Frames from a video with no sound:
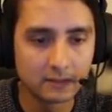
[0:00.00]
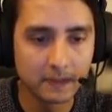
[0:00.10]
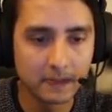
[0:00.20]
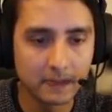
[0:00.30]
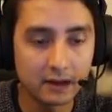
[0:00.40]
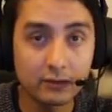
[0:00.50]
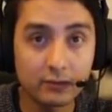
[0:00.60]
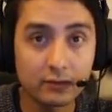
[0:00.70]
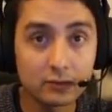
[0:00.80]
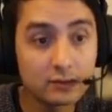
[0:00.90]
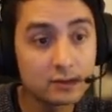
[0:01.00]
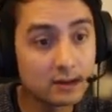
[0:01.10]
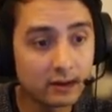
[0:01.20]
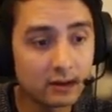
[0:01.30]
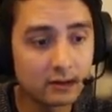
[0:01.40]
And if you do
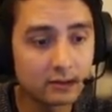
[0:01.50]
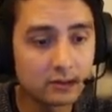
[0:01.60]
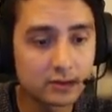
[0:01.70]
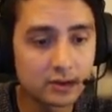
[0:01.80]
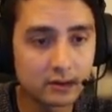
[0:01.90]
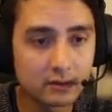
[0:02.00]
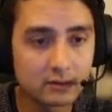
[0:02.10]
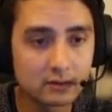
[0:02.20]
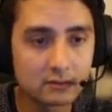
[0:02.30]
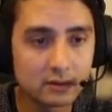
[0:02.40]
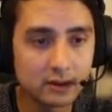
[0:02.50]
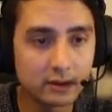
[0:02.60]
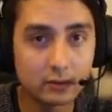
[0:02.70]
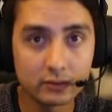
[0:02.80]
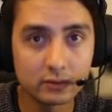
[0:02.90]
something on your shot and you want
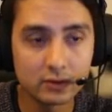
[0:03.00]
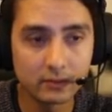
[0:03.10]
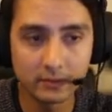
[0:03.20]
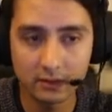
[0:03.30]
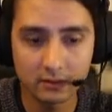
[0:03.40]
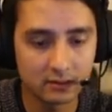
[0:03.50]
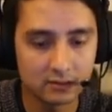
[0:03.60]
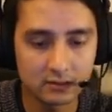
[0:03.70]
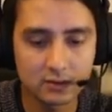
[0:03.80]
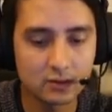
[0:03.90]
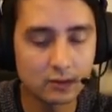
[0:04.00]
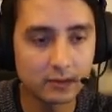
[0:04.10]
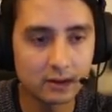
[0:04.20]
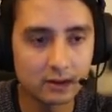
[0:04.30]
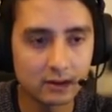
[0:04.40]
to show me, just show me
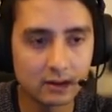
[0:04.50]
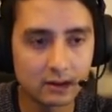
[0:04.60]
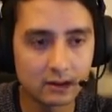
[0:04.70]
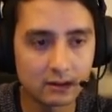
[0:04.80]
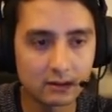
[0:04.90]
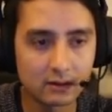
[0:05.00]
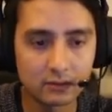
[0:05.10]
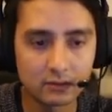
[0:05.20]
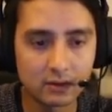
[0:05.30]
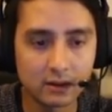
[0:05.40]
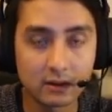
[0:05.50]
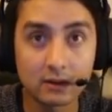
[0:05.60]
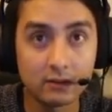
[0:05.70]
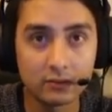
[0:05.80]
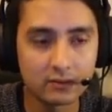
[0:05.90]
and I can give
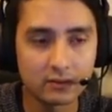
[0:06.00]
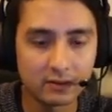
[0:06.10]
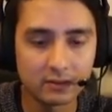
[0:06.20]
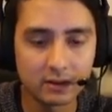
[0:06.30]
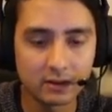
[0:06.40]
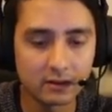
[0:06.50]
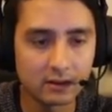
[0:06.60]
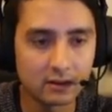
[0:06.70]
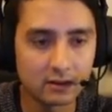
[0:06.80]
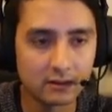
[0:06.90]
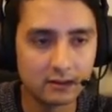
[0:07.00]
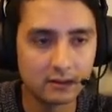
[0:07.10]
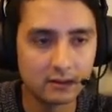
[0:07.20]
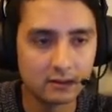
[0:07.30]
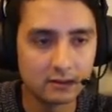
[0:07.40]
you some feedback again.
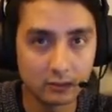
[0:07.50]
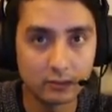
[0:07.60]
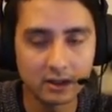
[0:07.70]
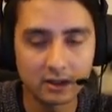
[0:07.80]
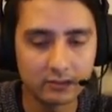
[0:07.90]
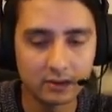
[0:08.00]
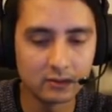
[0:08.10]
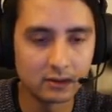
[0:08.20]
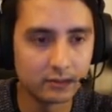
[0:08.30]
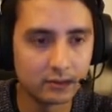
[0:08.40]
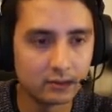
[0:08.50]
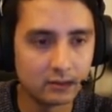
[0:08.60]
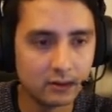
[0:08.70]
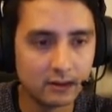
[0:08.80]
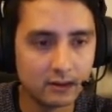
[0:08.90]
I would be happy to help you.
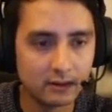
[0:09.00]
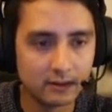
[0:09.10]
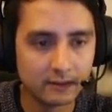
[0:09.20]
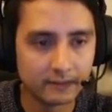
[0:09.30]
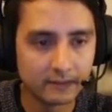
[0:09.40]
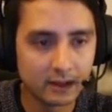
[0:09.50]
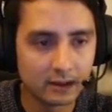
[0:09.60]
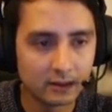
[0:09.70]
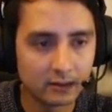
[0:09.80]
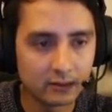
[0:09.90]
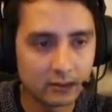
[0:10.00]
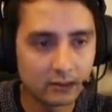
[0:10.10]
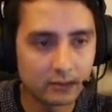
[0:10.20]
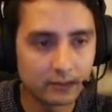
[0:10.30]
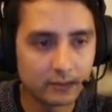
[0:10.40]

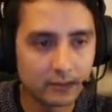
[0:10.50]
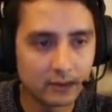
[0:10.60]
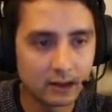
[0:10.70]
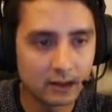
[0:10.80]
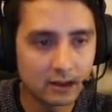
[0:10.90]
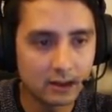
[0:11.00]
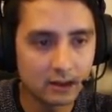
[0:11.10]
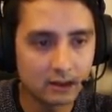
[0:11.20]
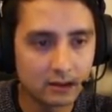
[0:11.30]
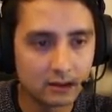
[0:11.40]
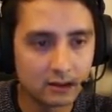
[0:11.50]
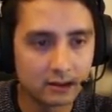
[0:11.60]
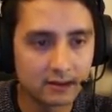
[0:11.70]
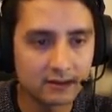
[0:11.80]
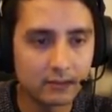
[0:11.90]
So here,
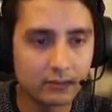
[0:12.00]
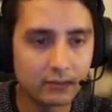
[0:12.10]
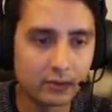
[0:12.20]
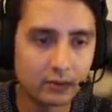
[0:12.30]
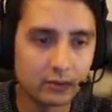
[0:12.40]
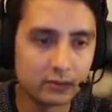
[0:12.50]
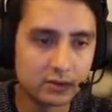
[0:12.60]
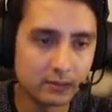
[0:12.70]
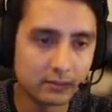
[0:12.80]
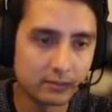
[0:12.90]
same for your jump.